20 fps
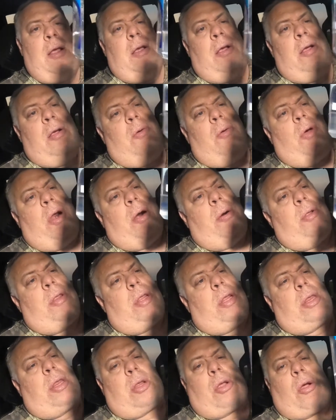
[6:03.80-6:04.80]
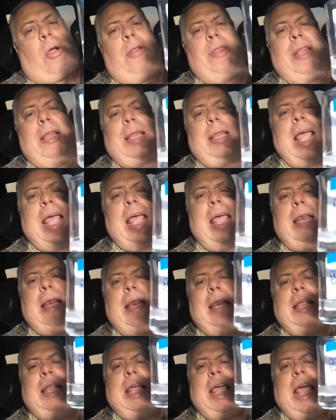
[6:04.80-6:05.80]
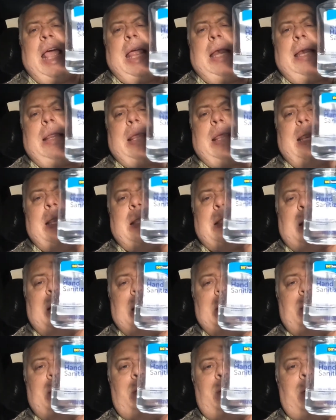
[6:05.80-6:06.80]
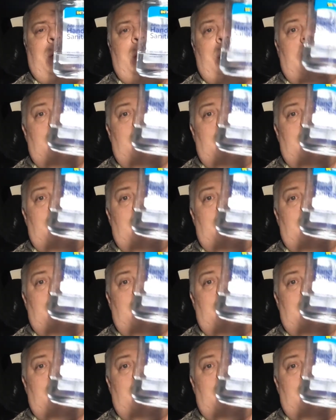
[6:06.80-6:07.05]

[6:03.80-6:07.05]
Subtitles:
whatever this is called, this hand sanitizer.